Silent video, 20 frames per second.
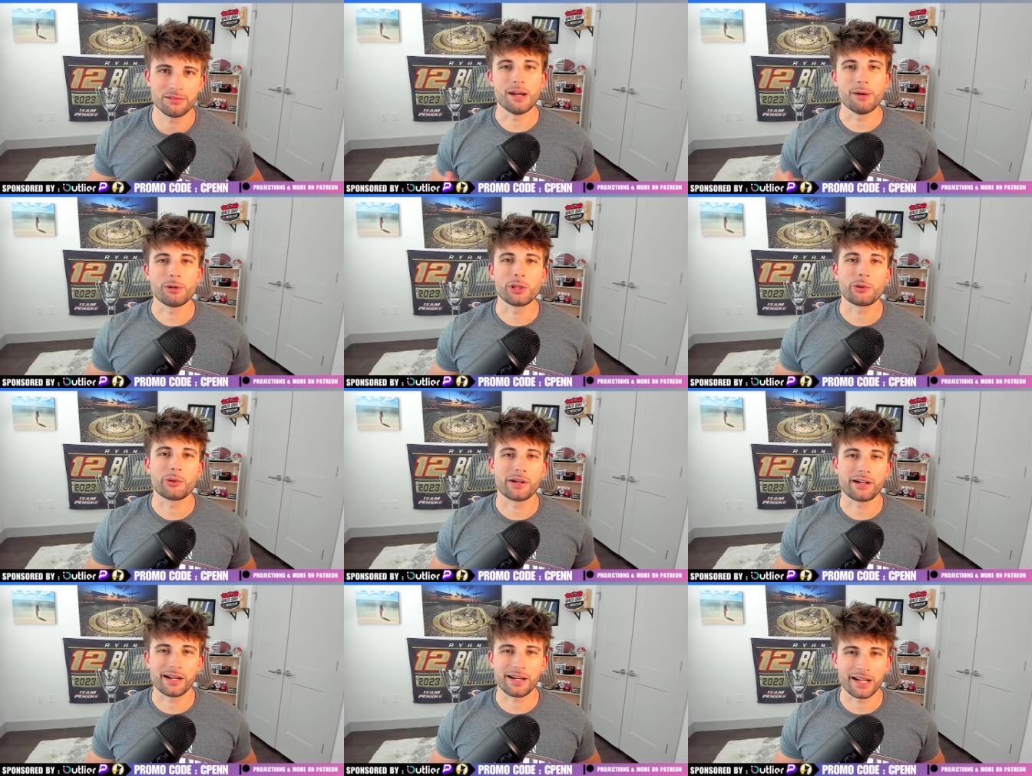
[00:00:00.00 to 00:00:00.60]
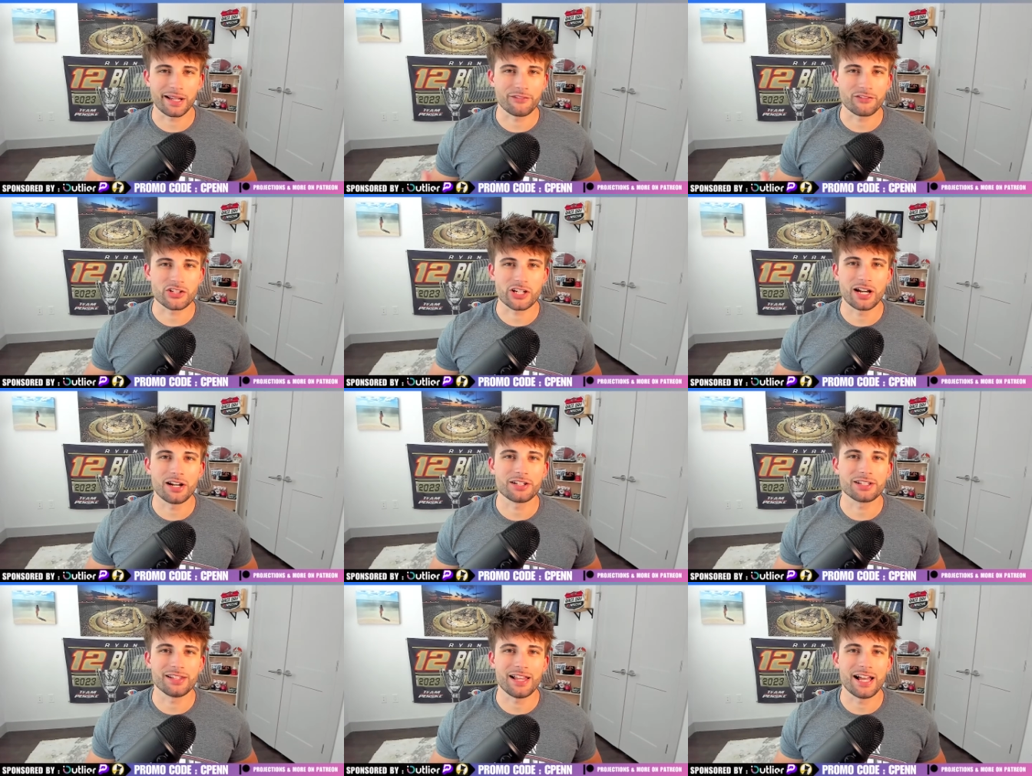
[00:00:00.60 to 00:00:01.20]
And really quick, I gave a
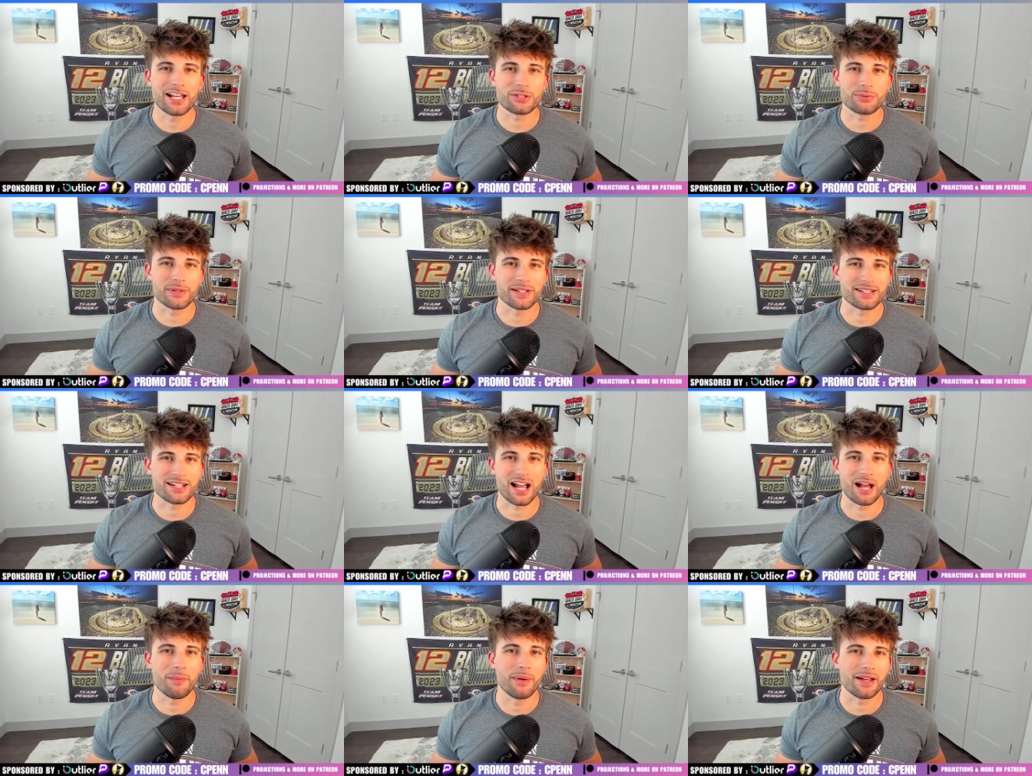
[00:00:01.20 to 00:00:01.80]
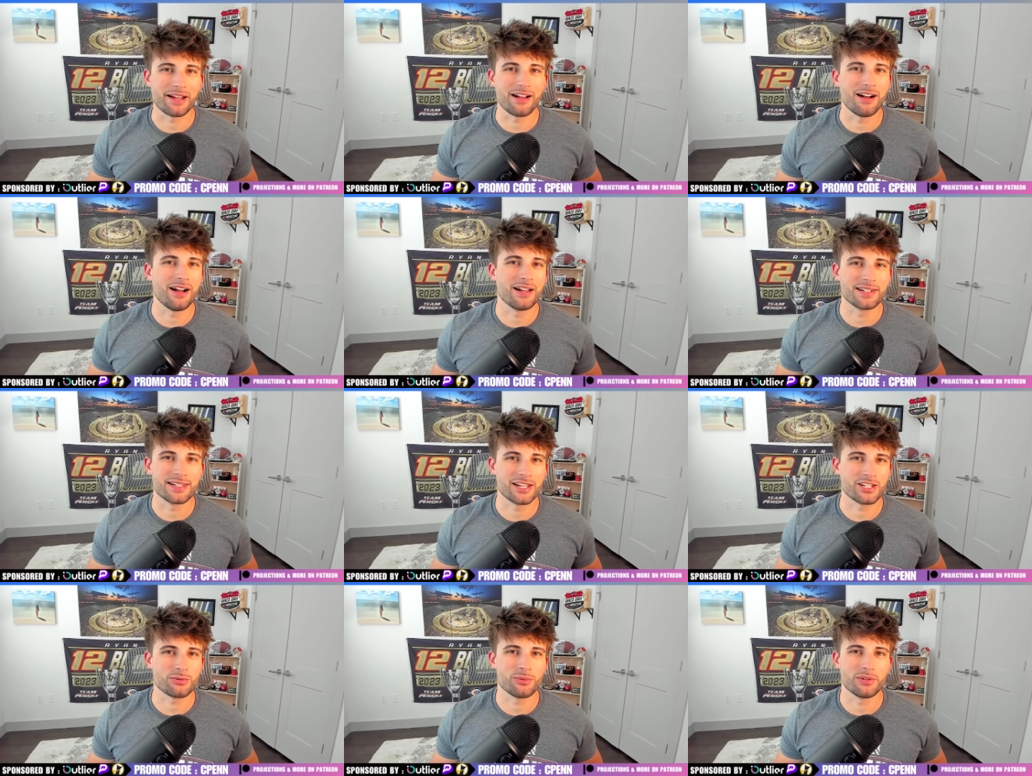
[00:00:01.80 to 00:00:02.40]
shout out to last week's comment
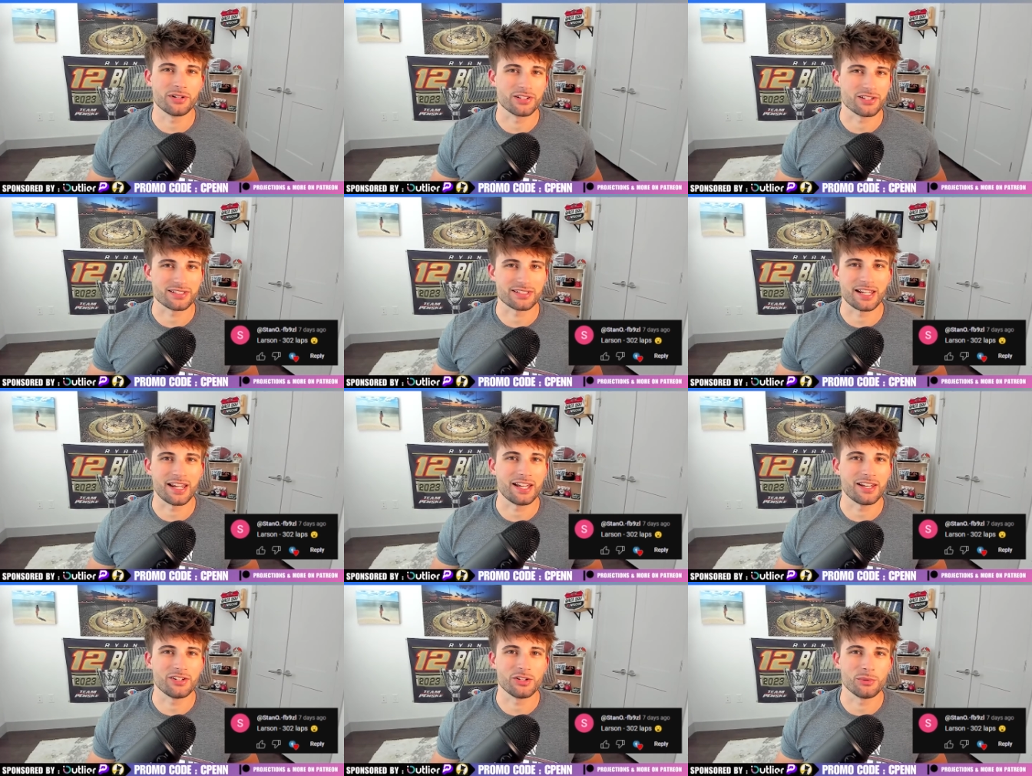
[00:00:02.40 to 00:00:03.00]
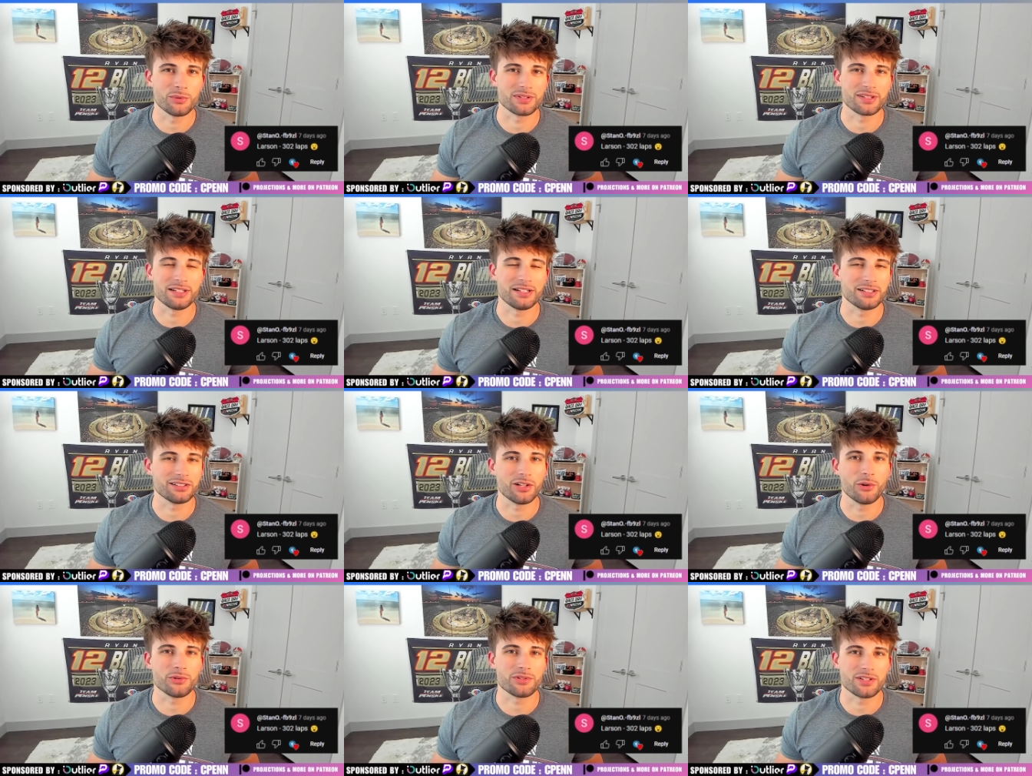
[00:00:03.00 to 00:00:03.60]
contest winner, Stan, who was the
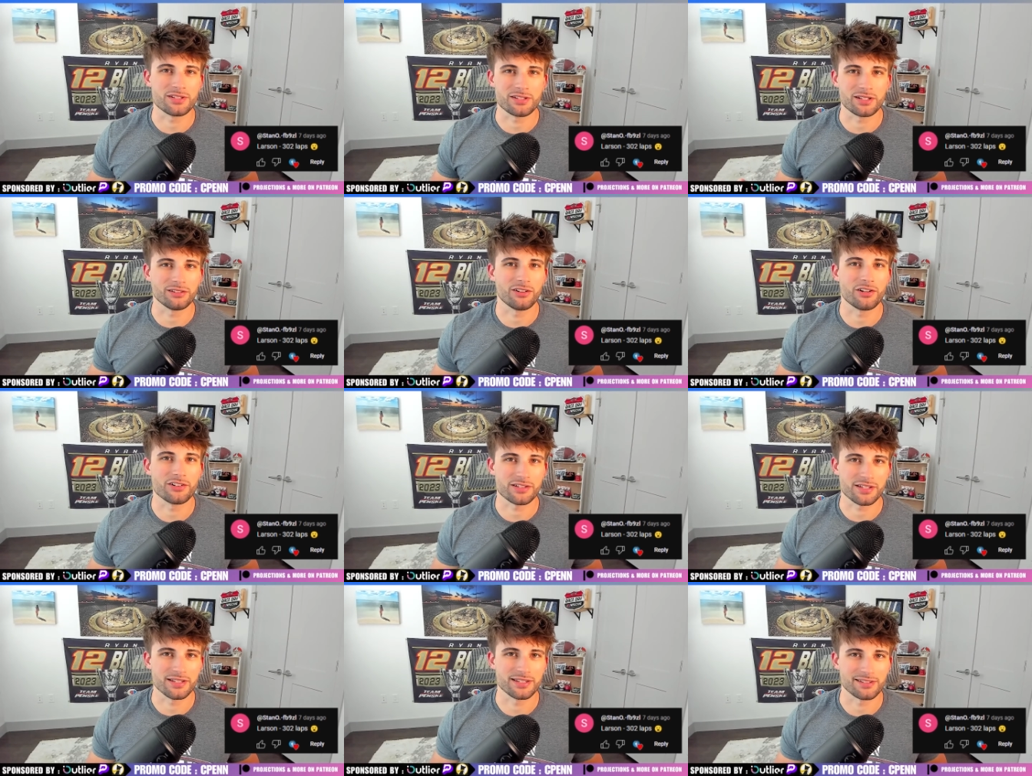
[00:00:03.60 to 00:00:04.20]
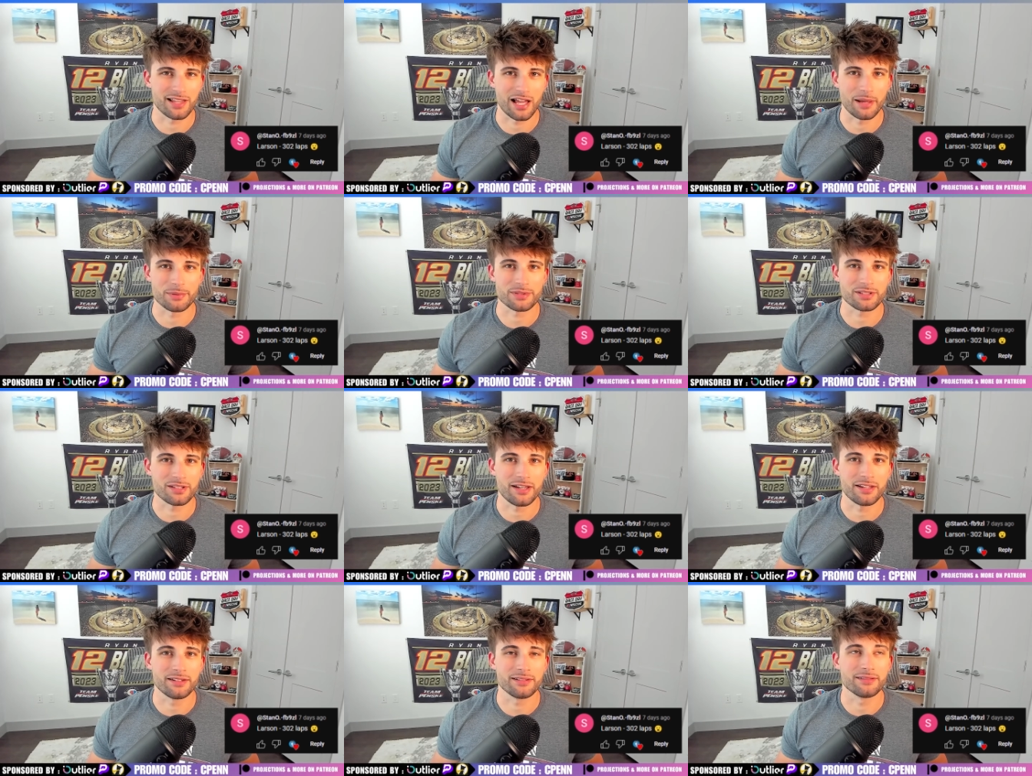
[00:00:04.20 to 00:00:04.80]
closest to Larson's laps
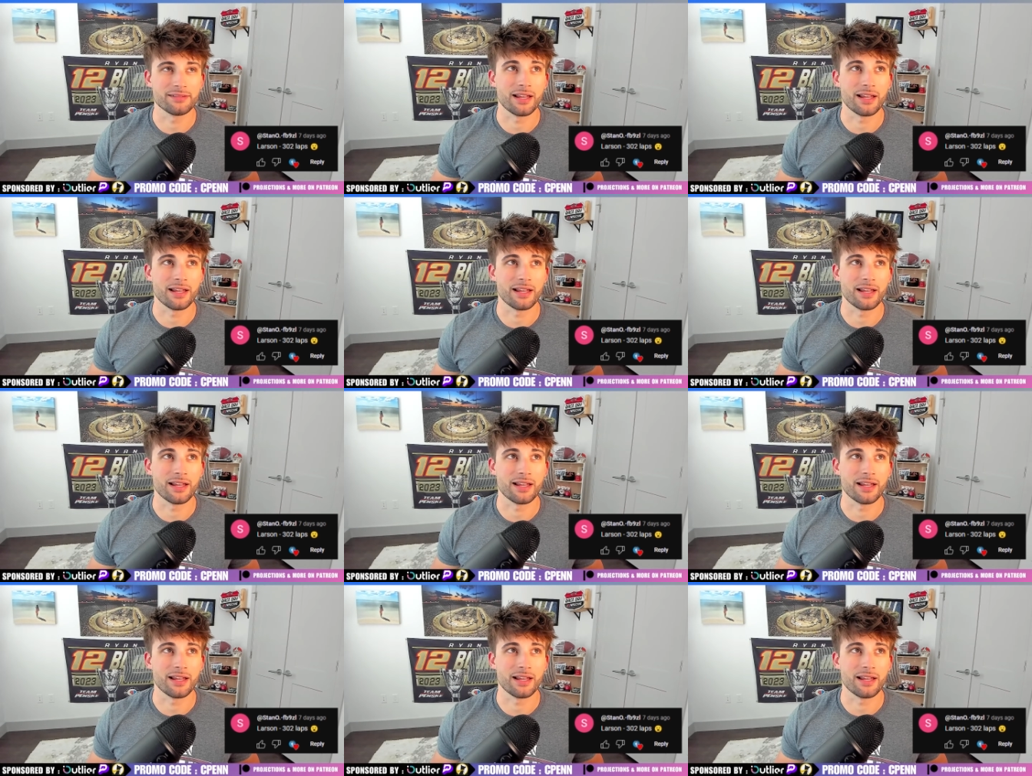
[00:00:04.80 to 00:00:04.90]
led.